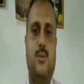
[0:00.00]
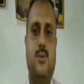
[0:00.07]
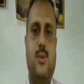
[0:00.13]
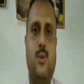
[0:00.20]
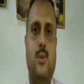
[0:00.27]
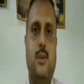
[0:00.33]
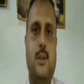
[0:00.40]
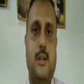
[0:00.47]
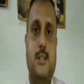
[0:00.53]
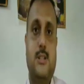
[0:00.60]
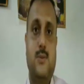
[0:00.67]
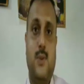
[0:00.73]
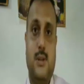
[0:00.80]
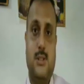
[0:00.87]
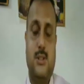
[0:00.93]
So
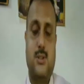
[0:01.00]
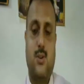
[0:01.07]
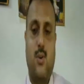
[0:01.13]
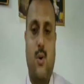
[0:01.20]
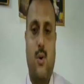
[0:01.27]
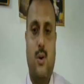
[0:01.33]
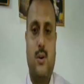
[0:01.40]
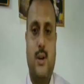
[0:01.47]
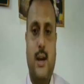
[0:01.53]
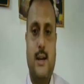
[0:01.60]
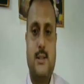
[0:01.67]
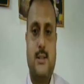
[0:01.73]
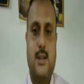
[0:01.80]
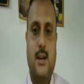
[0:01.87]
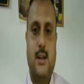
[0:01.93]
this was called
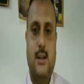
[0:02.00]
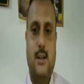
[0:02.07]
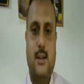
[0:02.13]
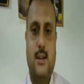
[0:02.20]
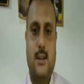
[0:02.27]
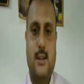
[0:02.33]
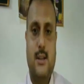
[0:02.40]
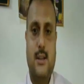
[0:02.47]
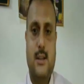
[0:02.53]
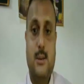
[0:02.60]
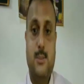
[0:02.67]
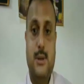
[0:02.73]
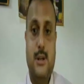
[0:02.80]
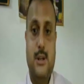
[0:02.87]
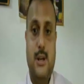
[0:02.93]
as the
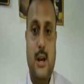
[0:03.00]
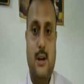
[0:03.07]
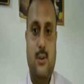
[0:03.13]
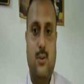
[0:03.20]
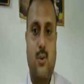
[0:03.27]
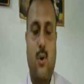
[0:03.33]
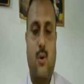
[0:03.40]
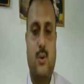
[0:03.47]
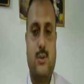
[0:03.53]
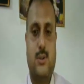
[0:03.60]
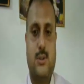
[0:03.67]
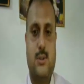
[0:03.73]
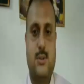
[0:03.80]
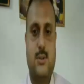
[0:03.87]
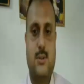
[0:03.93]
immediate
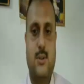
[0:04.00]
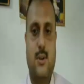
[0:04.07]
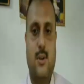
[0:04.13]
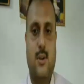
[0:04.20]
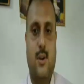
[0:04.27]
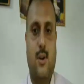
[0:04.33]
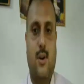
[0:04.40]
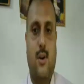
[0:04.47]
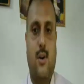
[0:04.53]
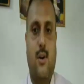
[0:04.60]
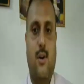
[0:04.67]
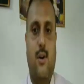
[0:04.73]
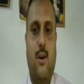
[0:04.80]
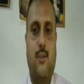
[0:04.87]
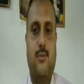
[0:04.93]
cause
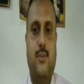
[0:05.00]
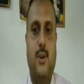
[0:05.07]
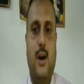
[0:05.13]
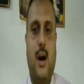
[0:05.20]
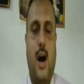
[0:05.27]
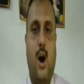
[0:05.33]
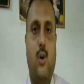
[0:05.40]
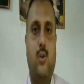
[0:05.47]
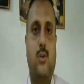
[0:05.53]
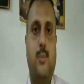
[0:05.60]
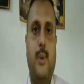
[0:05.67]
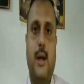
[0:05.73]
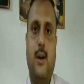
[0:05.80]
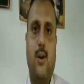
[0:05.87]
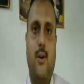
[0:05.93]
of the
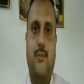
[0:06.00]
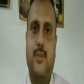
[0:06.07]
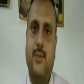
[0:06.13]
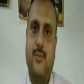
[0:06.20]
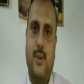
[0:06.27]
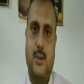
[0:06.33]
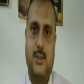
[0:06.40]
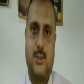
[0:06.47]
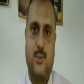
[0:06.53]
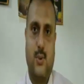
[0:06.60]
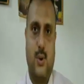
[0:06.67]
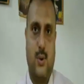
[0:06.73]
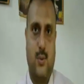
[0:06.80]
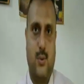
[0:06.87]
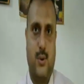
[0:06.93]
outbreak of the First
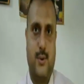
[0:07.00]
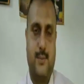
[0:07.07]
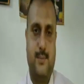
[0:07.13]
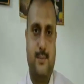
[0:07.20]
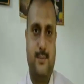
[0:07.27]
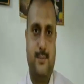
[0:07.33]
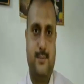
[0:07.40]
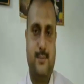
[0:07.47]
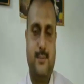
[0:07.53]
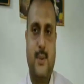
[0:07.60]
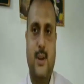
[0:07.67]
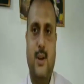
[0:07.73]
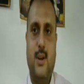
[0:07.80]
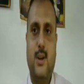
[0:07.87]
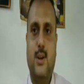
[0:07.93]
World War.
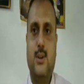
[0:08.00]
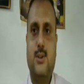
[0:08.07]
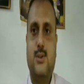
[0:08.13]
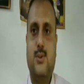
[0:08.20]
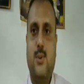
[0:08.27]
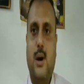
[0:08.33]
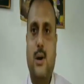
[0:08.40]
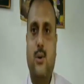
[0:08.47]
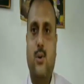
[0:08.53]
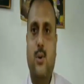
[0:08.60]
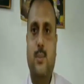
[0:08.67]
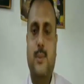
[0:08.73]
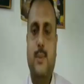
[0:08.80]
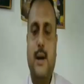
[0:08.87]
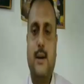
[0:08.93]
So I
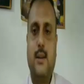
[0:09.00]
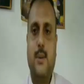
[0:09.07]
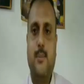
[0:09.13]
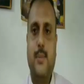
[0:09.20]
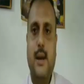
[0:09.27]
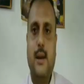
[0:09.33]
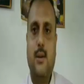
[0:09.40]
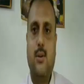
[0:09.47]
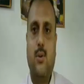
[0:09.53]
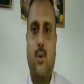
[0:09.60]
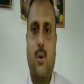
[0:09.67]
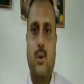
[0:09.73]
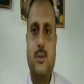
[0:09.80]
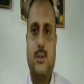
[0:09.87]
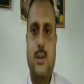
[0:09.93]
hope that the main
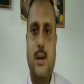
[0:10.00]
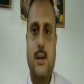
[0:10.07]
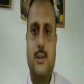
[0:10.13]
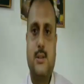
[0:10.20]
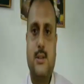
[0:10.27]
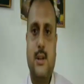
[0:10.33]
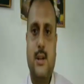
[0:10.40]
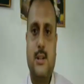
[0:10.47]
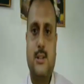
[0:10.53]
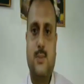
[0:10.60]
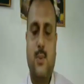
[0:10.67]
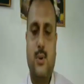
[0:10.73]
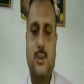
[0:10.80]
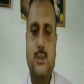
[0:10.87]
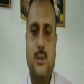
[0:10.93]
causes
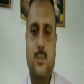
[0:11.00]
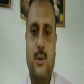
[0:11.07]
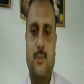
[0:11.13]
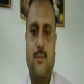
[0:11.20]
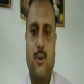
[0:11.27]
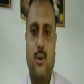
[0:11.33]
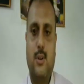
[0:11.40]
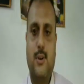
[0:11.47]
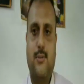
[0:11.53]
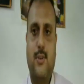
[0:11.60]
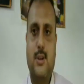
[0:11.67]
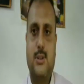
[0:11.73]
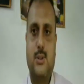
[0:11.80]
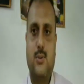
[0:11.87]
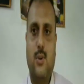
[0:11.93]
responsible for the
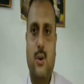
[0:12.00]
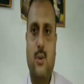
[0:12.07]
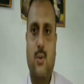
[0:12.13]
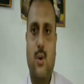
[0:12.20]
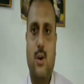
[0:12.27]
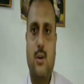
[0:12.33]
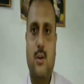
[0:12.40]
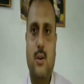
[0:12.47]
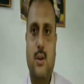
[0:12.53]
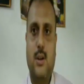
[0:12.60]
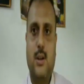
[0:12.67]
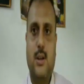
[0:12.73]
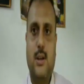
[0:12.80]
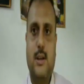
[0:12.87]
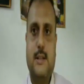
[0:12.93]
First World War
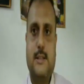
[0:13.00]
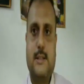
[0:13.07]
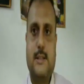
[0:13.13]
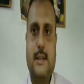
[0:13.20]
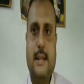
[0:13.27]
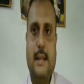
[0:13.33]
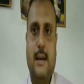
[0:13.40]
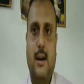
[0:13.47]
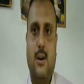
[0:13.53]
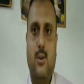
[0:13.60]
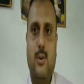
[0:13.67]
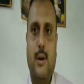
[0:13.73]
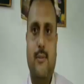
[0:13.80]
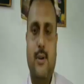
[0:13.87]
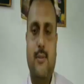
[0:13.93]
is clear
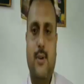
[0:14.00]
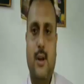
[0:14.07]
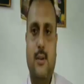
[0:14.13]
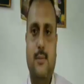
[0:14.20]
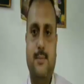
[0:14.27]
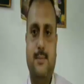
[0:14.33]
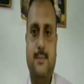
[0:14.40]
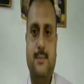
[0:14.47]
to everyone.